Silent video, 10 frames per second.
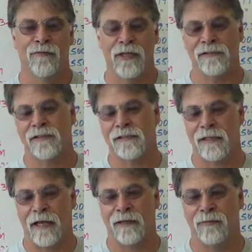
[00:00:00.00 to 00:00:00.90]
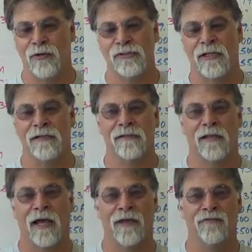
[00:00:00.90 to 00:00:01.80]
this is like most things
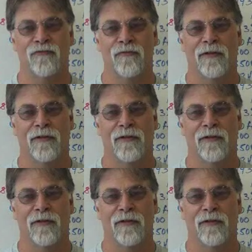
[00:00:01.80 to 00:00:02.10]
in life.